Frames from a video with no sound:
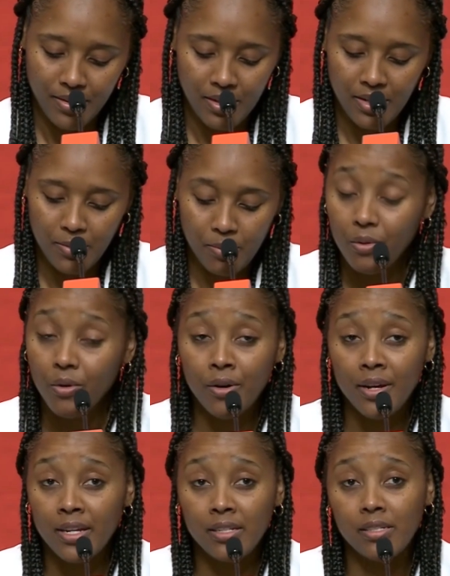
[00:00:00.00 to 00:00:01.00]
Just
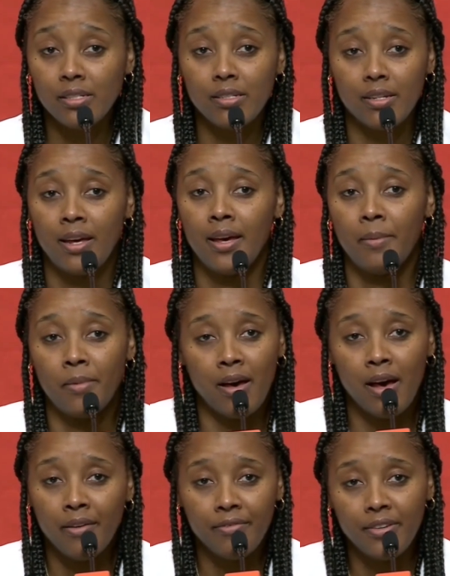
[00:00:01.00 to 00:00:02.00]
poise, um,
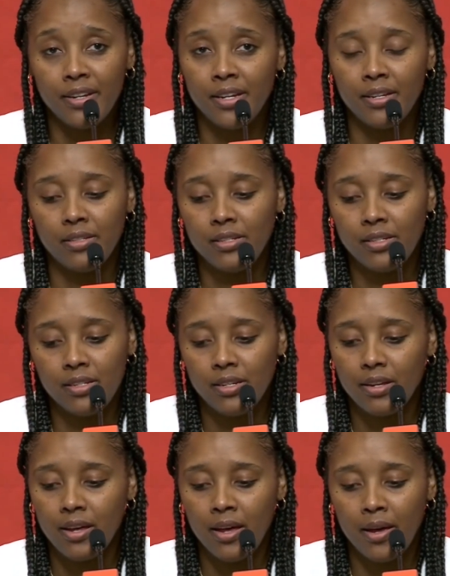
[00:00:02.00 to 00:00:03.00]
confidence,
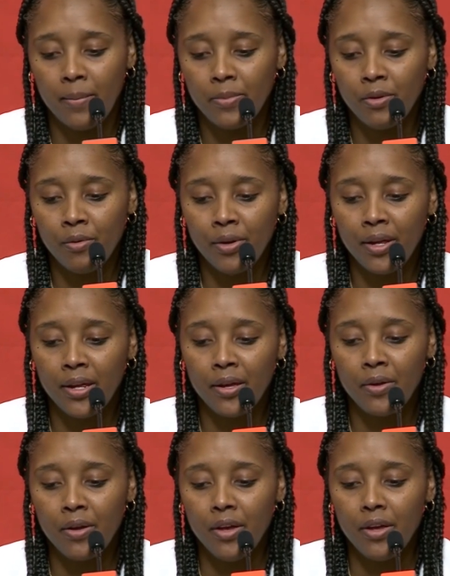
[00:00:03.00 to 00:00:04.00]
um,
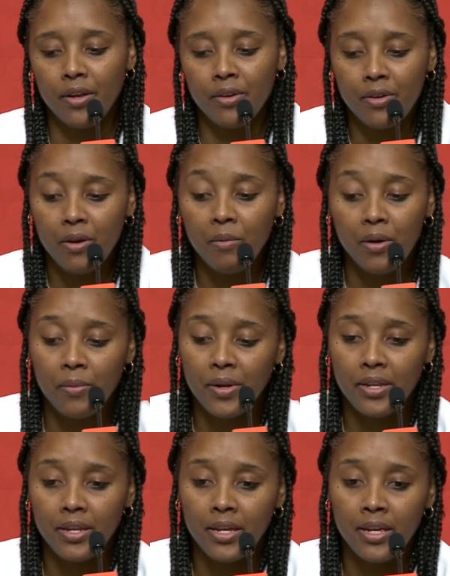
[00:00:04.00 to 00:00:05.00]
knowing, you know, what
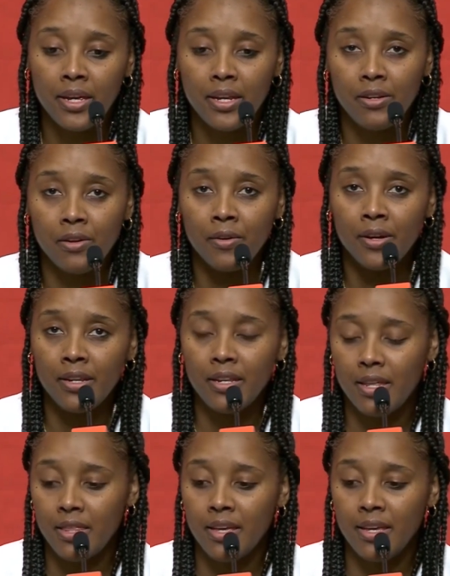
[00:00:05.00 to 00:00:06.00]
we need, knowing
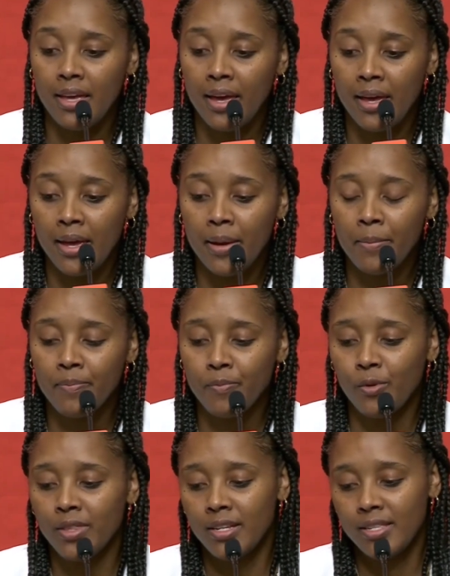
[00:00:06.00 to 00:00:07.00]
the game,
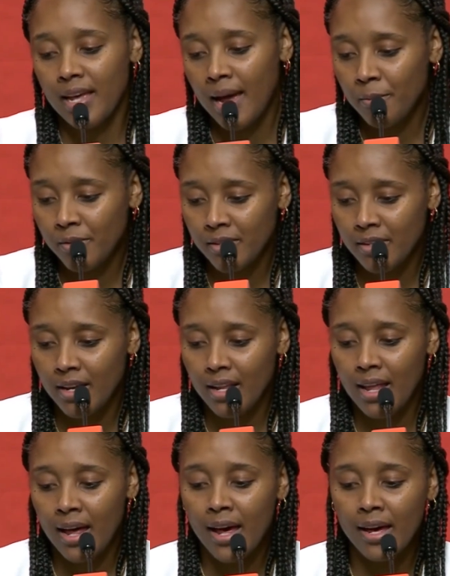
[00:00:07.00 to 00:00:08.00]
what the time was on the
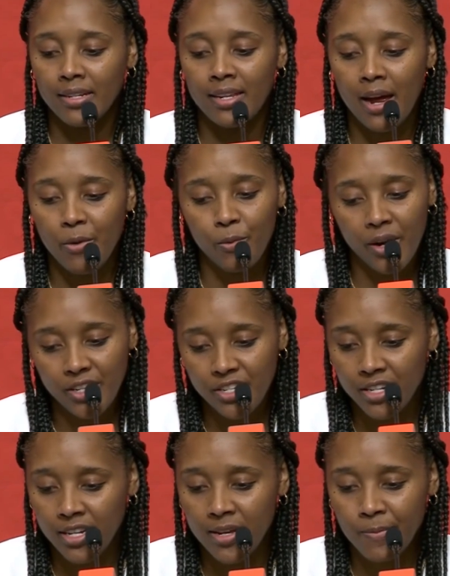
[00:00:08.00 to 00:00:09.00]
clock, not
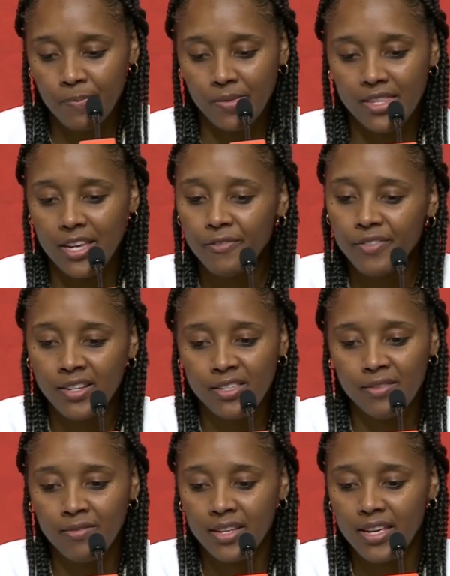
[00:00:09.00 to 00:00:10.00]
rushing,
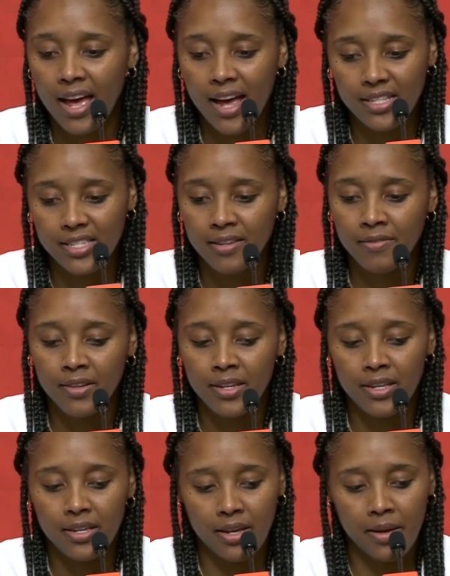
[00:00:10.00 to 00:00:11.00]
defensively
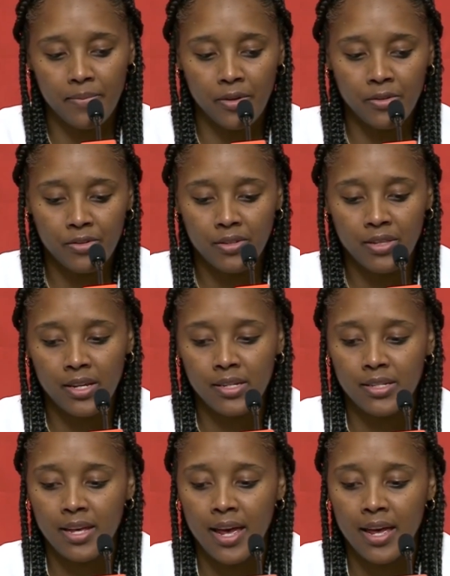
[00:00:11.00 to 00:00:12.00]
activity. Um, those are
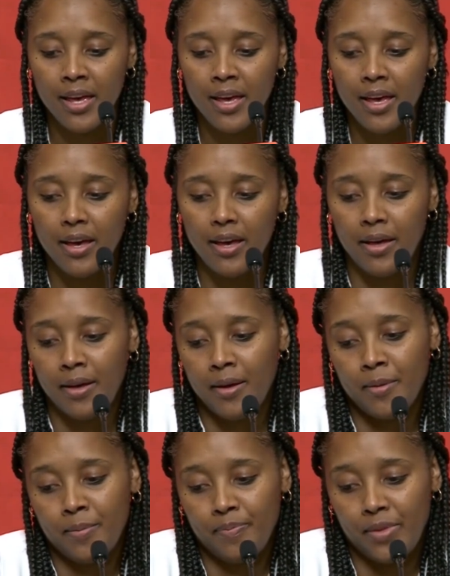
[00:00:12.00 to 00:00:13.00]
things that,
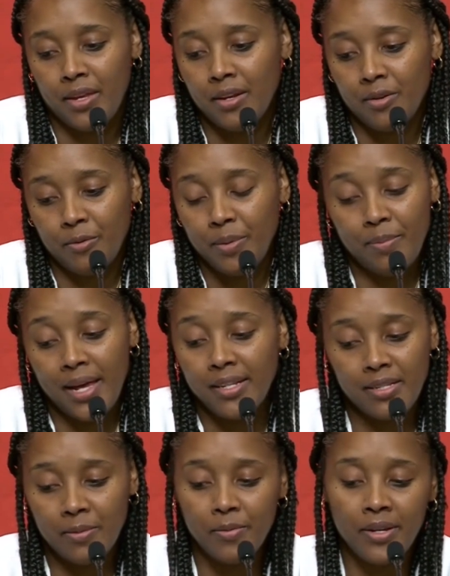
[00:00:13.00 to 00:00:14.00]
um, you know, we made
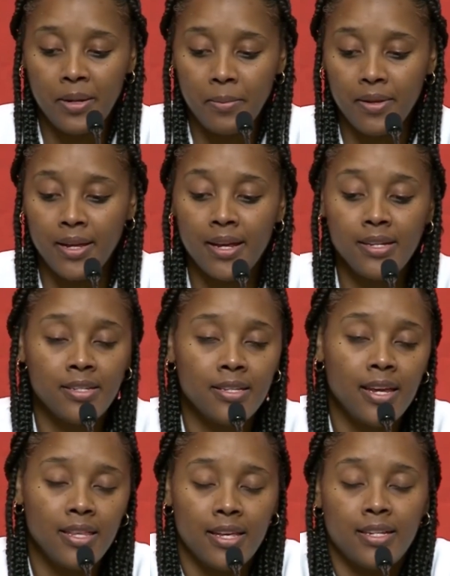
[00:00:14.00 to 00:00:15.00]
some winning plays, and
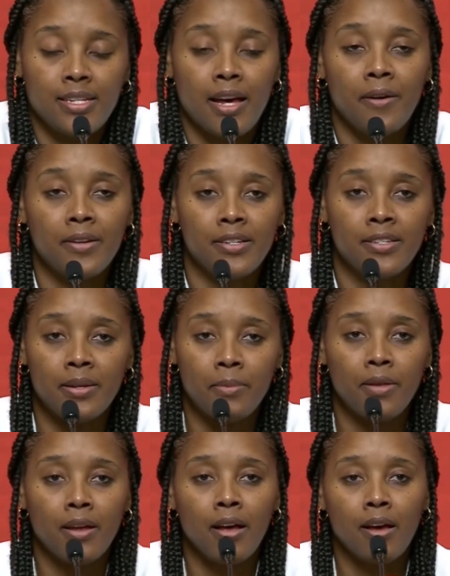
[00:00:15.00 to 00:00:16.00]
that, that's how it is in the
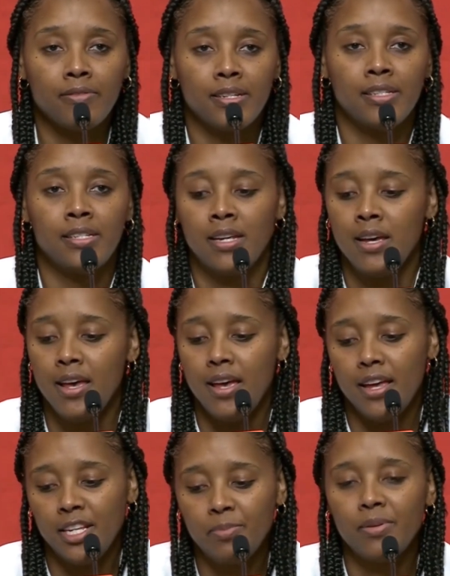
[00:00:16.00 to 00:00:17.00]
playoffs. It's,
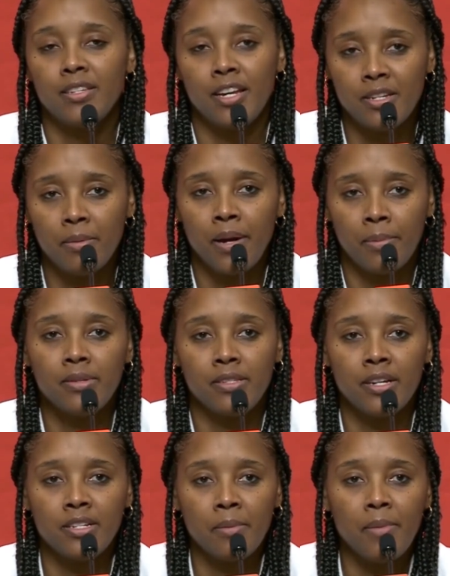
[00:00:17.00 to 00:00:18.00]
it's possession by
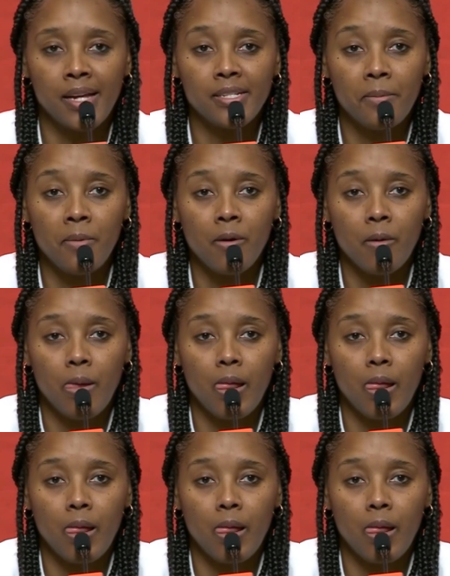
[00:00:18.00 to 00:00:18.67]
possession basketball.